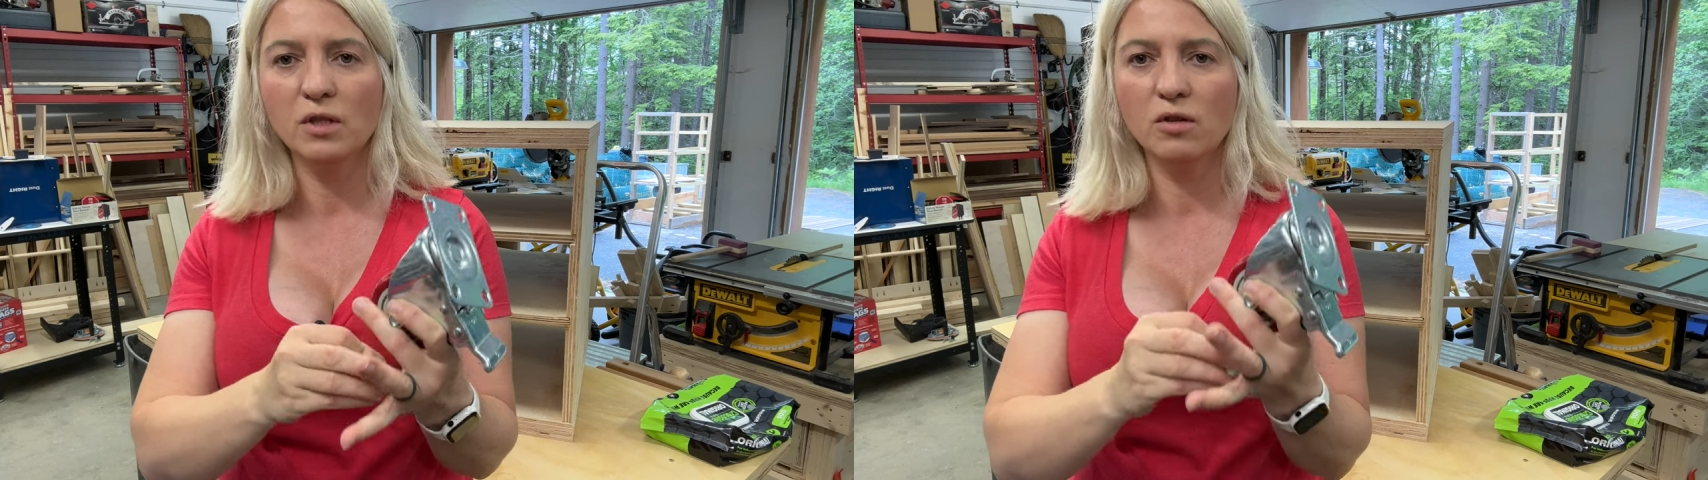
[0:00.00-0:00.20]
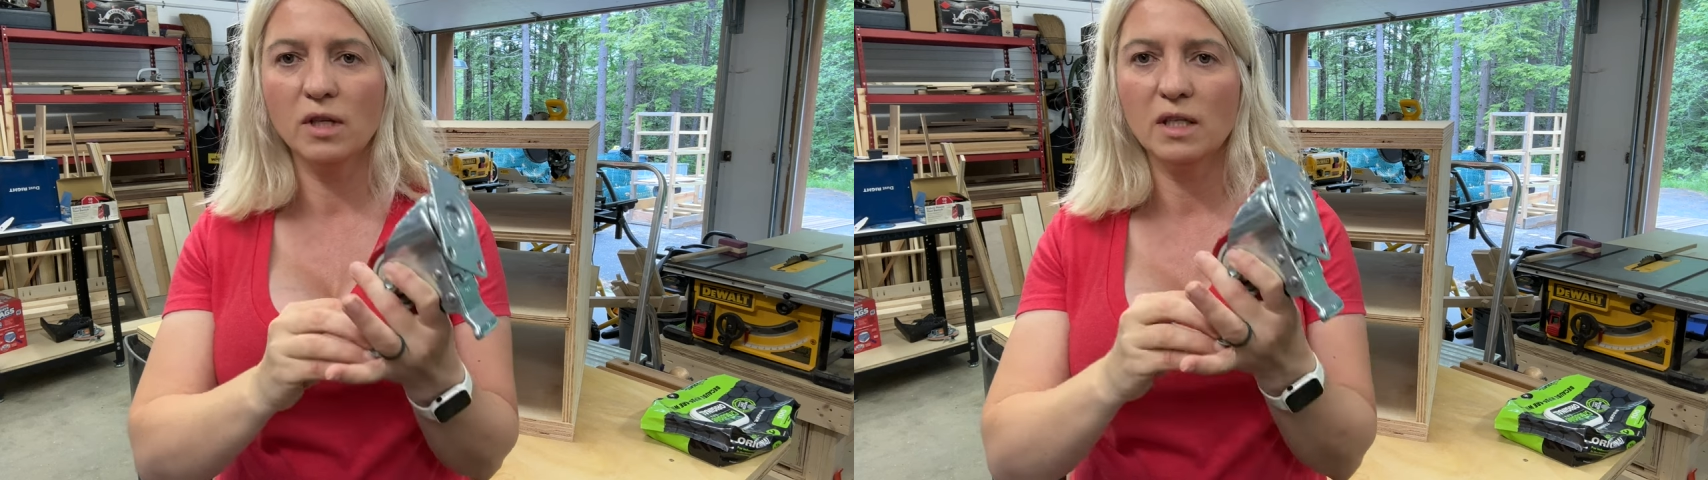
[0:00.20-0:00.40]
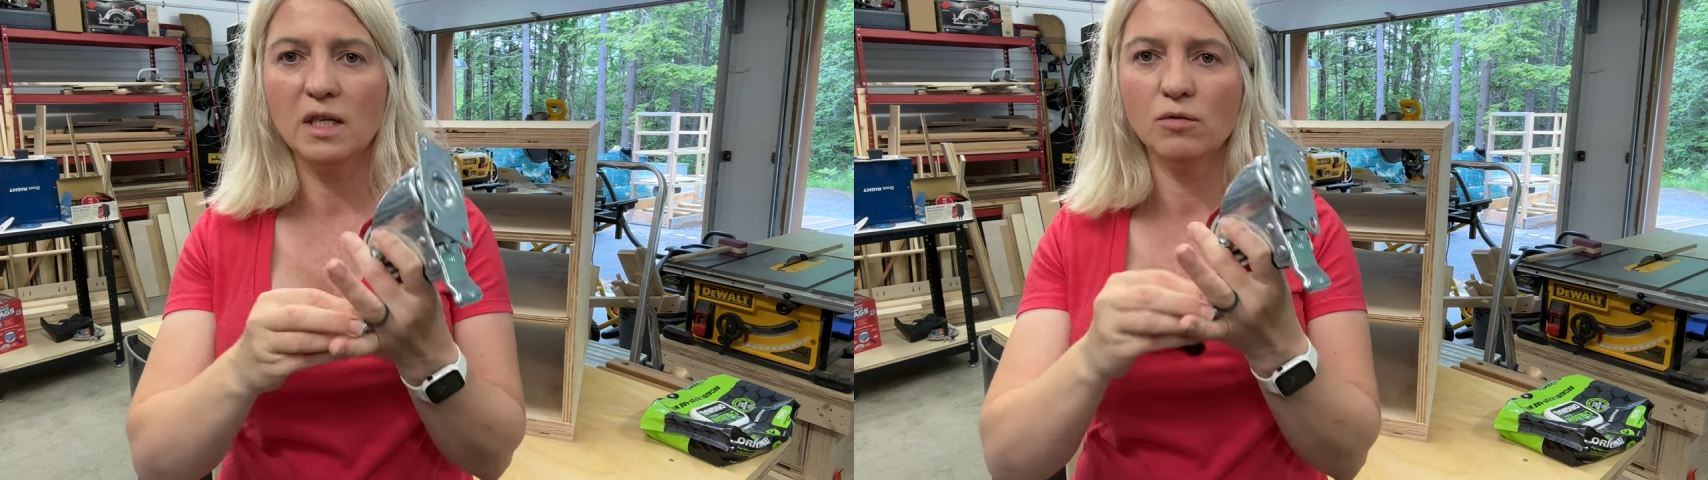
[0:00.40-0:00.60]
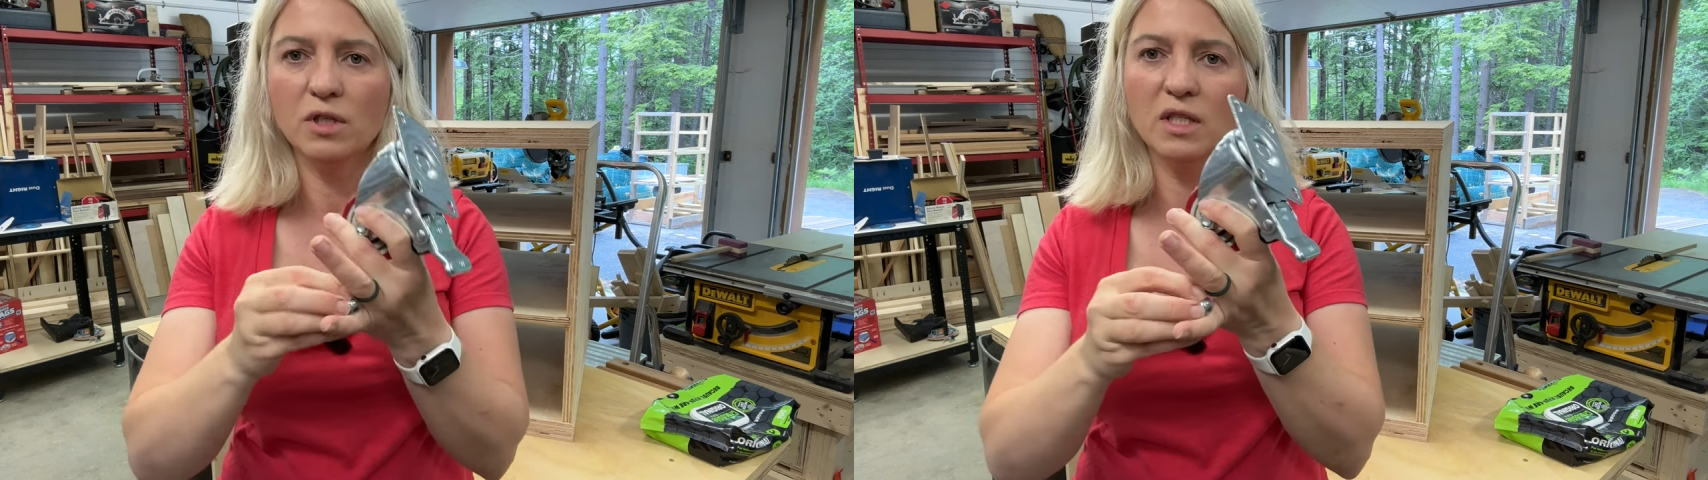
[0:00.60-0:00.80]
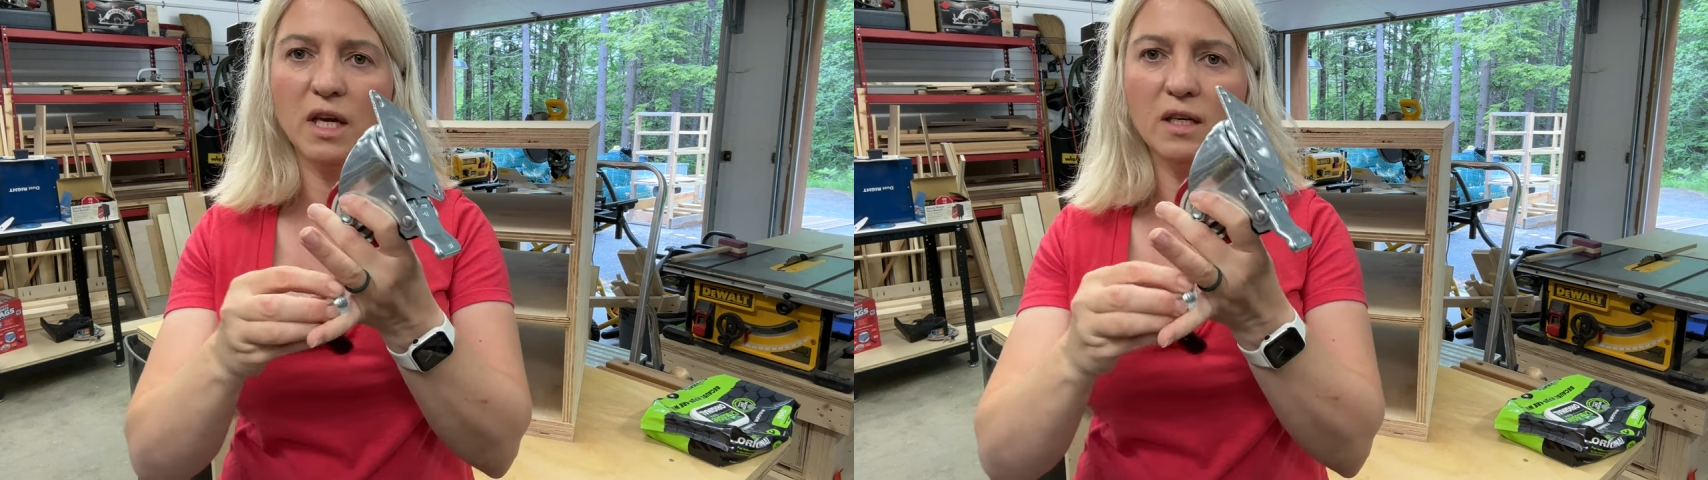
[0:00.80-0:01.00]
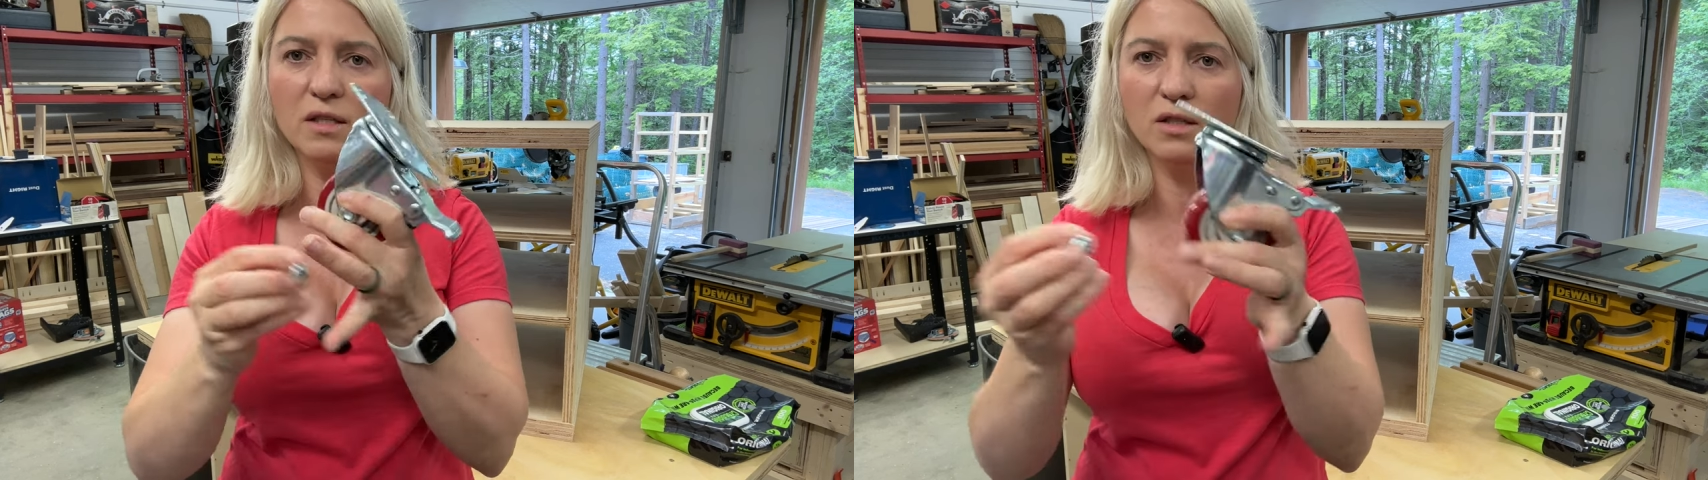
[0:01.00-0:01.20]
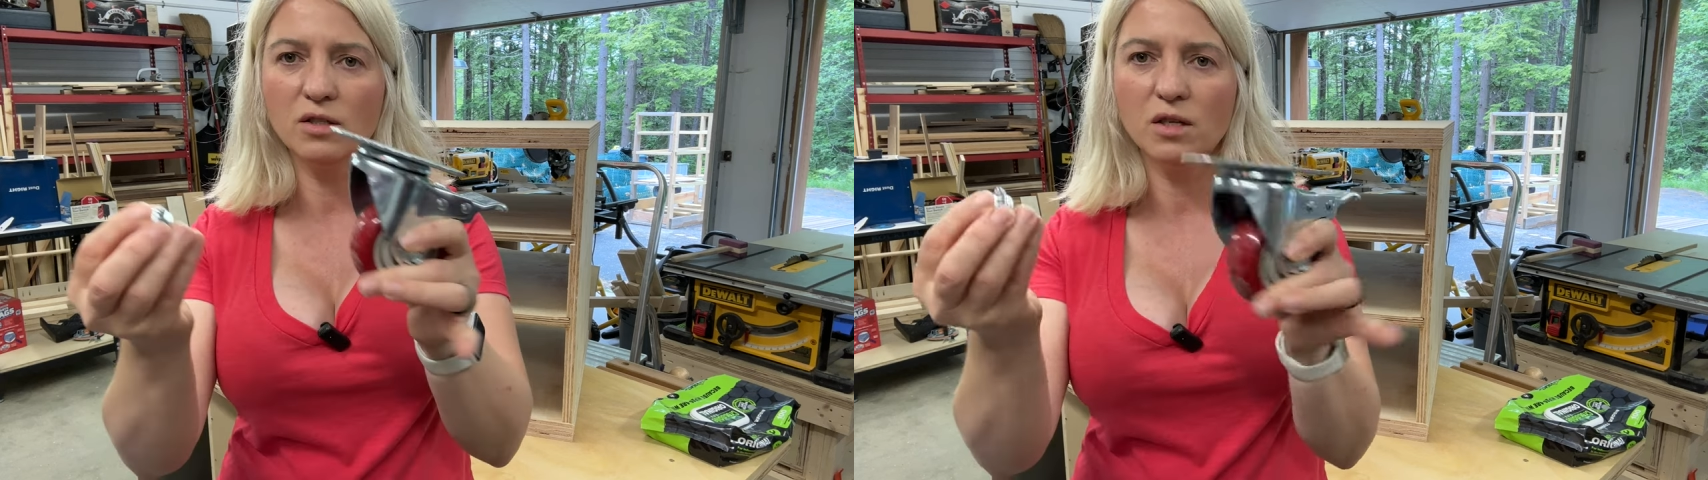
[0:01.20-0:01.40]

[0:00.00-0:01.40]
So that's how these casters